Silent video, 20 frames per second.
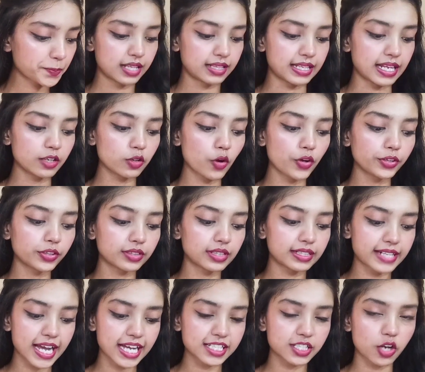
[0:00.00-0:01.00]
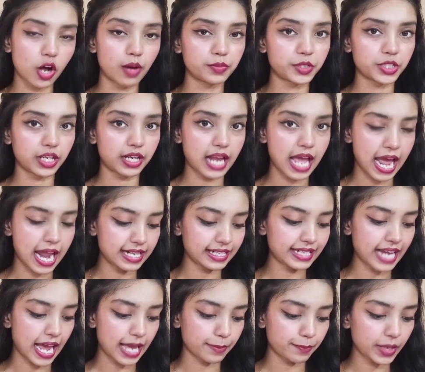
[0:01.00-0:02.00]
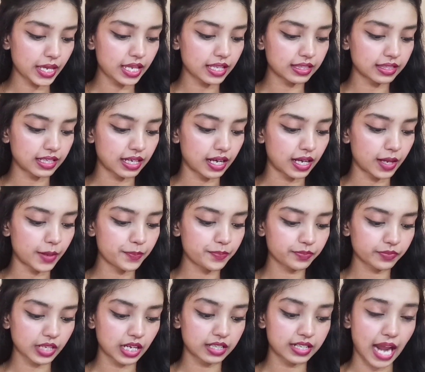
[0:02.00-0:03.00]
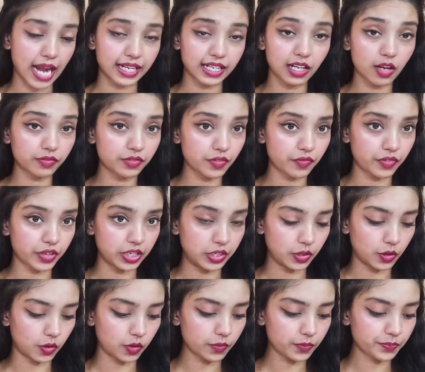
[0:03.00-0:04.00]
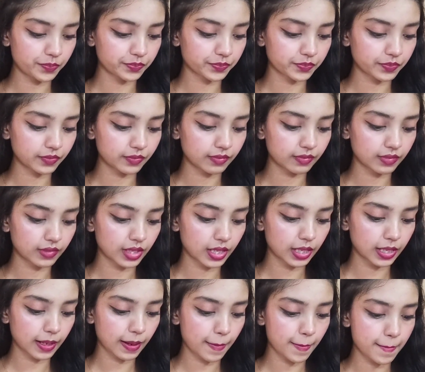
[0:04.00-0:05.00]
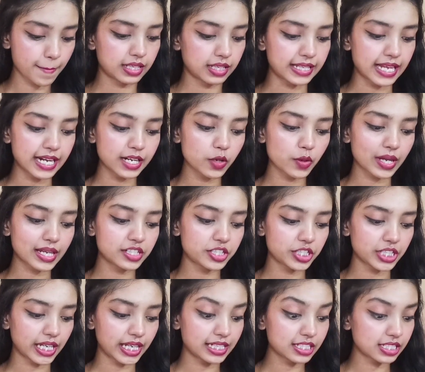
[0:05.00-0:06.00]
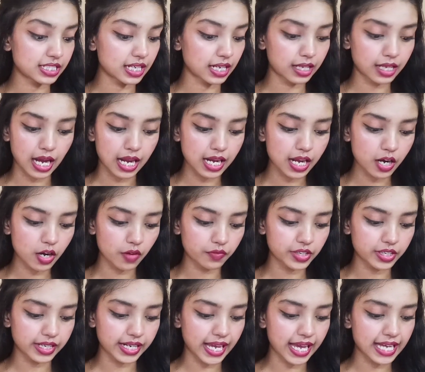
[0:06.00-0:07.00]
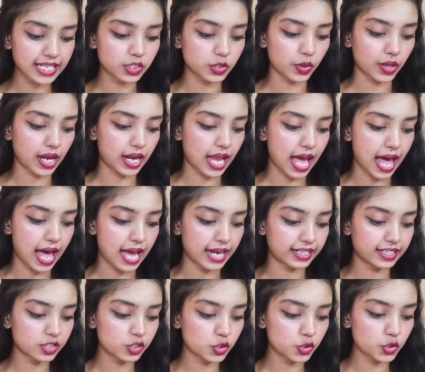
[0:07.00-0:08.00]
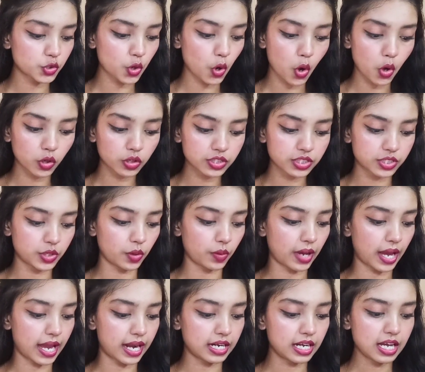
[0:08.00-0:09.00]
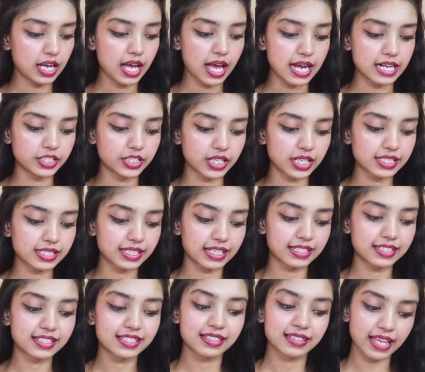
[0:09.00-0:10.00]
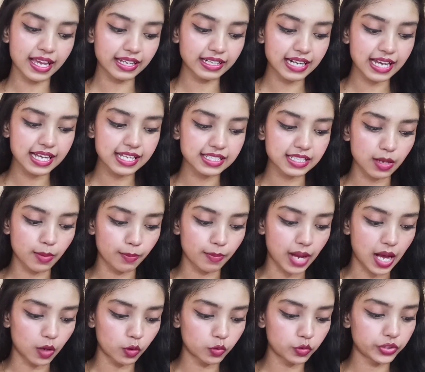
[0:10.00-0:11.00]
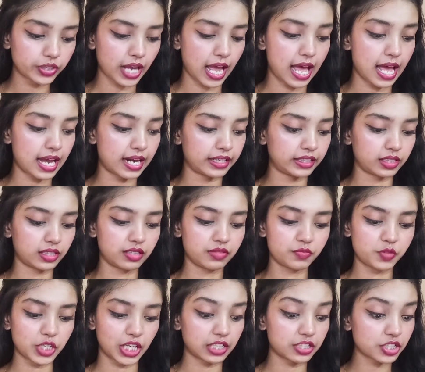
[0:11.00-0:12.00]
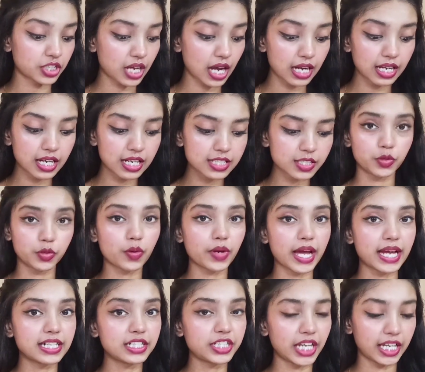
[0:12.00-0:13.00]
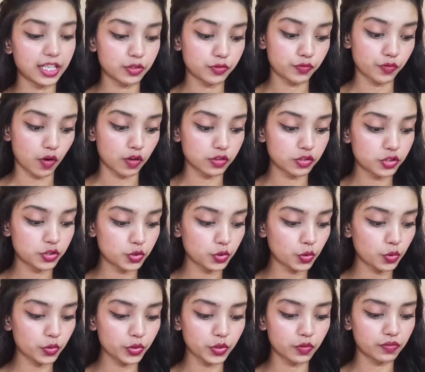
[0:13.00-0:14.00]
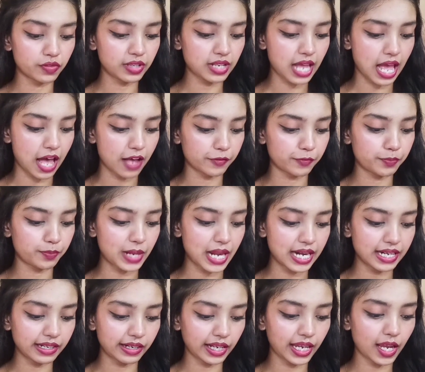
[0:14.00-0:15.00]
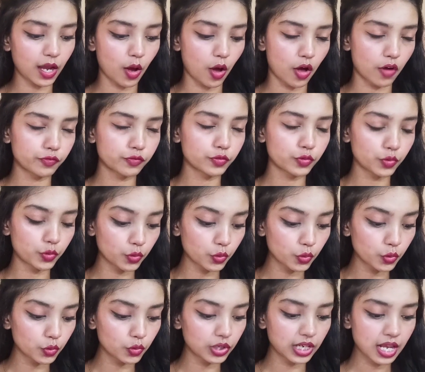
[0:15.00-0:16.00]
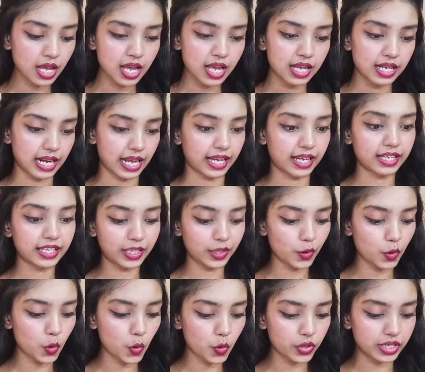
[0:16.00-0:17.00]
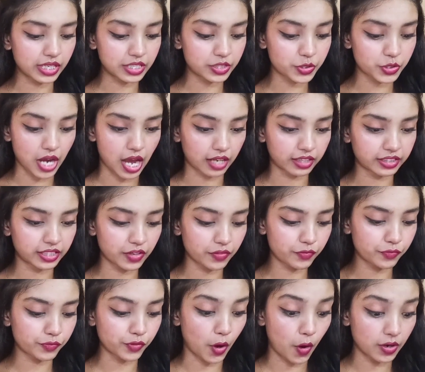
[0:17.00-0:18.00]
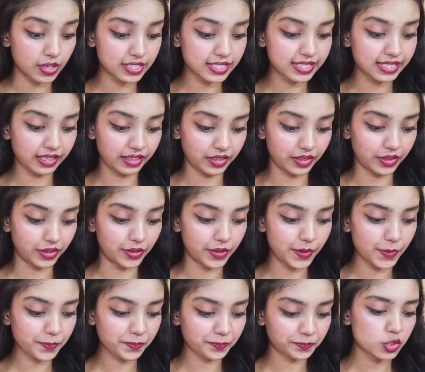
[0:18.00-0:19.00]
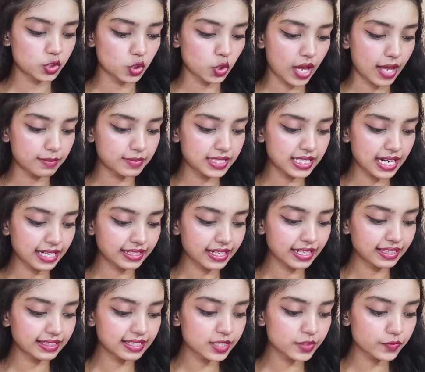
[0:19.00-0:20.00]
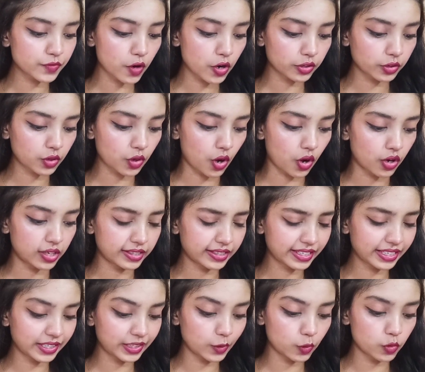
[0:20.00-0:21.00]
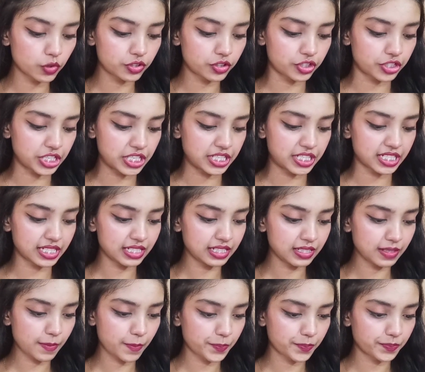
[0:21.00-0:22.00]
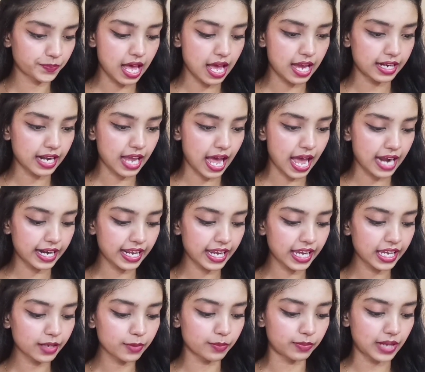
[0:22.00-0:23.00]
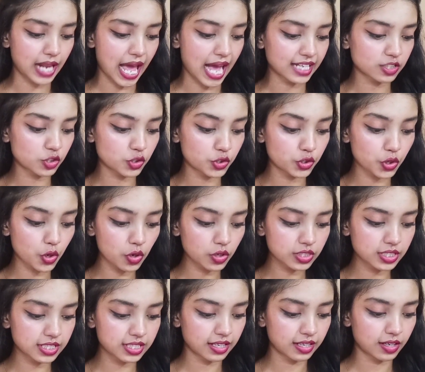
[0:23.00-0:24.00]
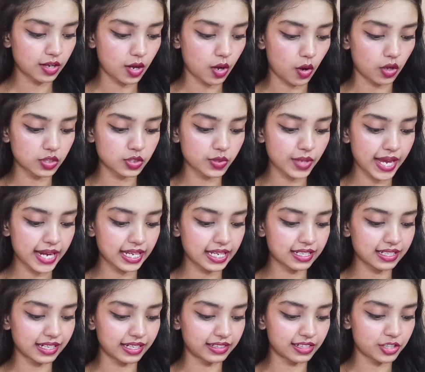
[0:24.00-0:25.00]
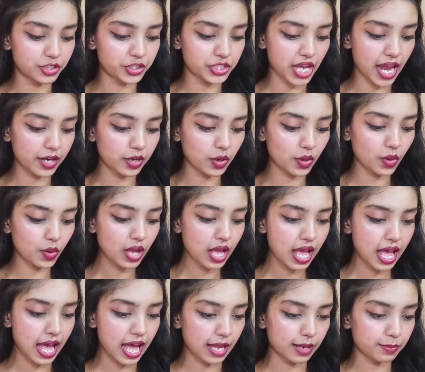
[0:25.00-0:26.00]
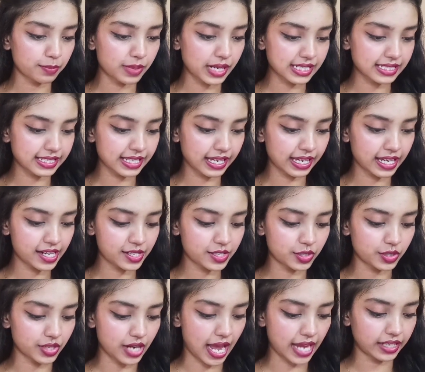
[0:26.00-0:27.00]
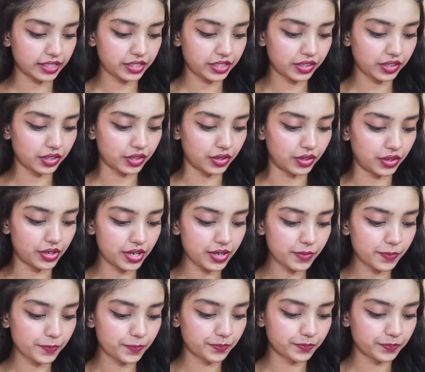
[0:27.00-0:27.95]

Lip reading: Then going to the text option and typing the title of the video. Then you can change the color of the text, you can add strokes, you can adjust its thickness, amount, and change colors. You can change fonts too. You will have plenty of cool, cute, attractive fonts here. So I'm selecting this font called Cute Written and adding black strokes also adding little shadow and placing it right here.